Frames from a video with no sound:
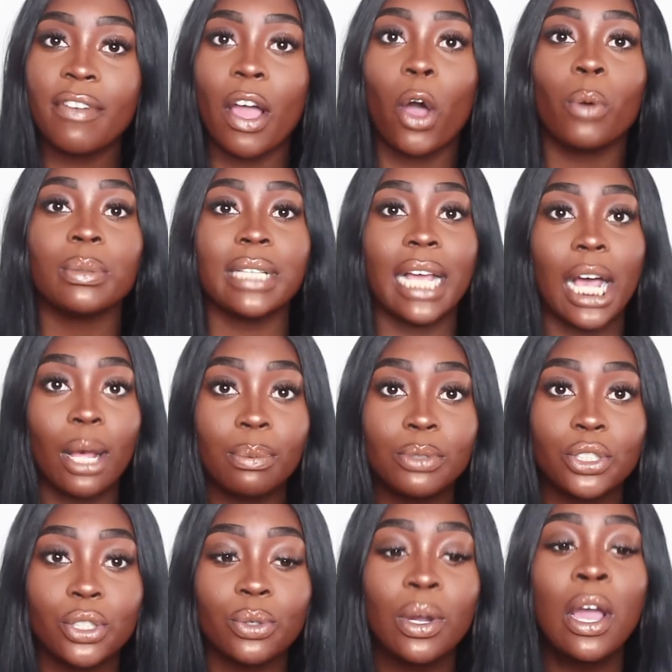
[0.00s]
I hope it
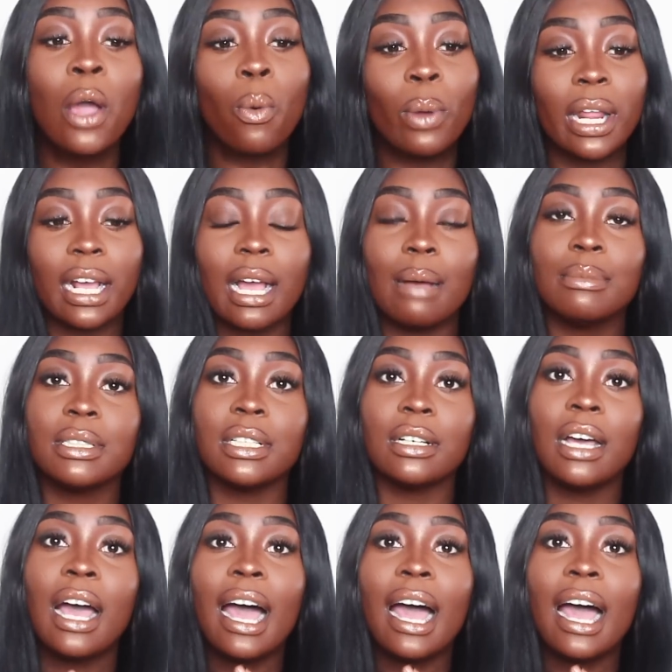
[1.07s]
helped you when it comes to